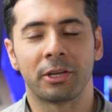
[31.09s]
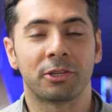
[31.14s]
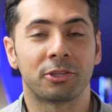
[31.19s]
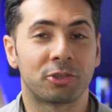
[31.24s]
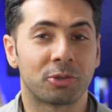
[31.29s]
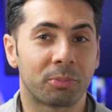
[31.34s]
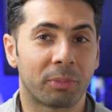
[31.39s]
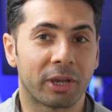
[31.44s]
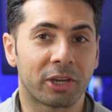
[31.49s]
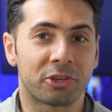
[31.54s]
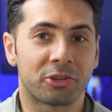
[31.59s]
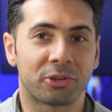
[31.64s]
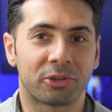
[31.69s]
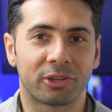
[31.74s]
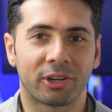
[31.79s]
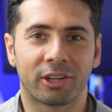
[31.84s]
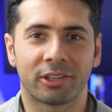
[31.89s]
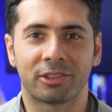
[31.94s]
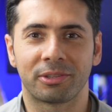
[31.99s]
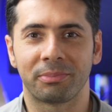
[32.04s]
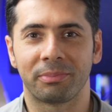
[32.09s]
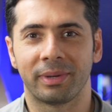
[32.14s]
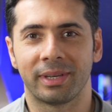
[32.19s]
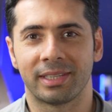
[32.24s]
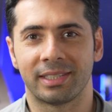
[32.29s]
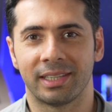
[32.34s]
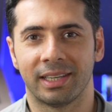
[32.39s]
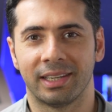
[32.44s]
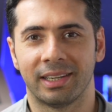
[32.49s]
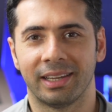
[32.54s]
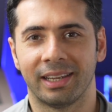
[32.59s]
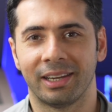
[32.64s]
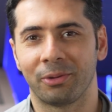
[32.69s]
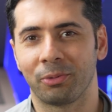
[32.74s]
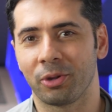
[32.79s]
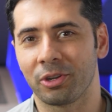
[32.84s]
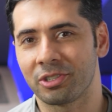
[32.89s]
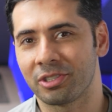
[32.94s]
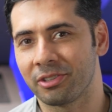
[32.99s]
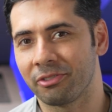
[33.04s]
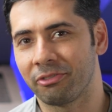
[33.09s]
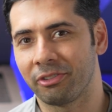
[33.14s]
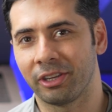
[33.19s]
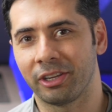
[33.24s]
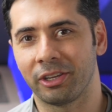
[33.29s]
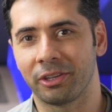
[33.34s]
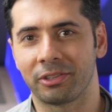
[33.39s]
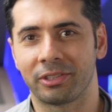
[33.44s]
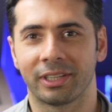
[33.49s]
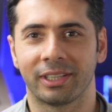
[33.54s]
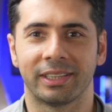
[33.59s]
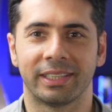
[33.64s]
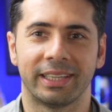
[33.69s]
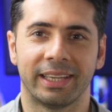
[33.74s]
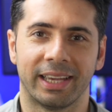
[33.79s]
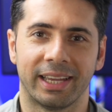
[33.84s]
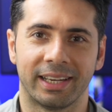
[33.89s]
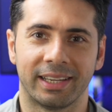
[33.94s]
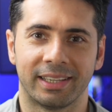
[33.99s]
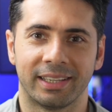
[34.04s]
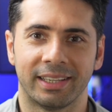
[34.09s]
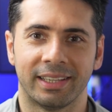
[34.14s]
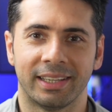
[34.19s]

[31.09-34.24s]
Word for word: so make sure not to miss it and watch the video till the end.